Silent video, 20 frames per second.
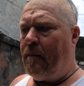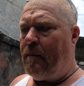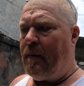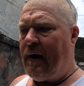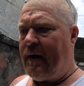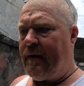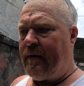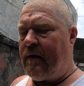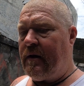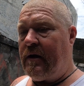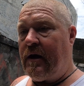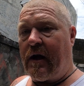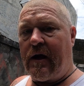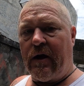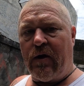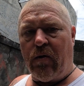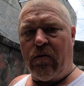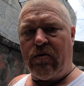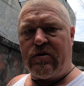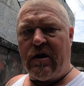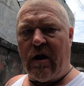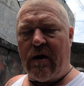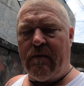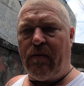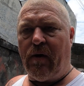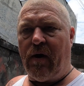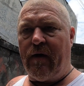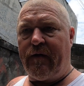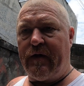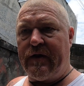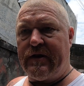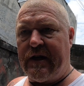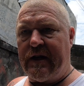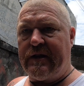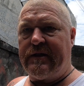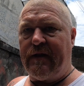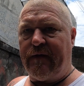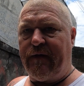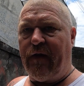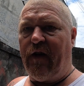But you can also buy for
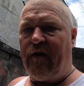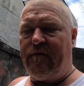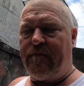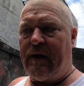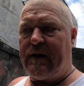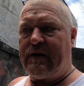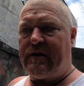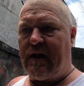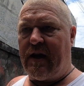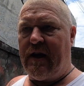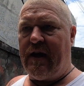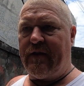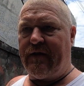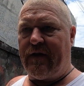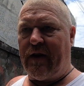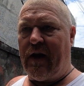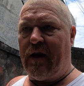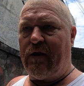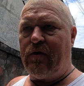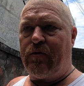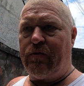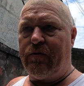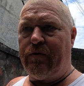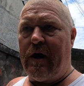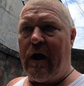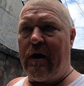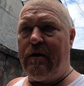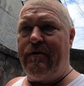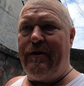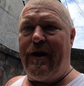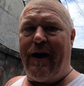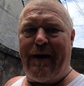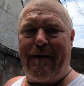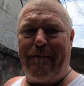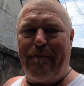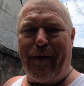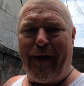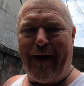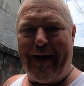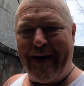$65, you can get the local
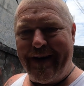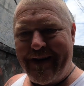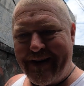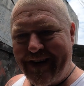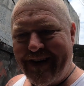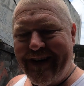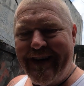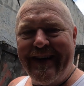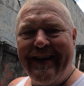no-name brand,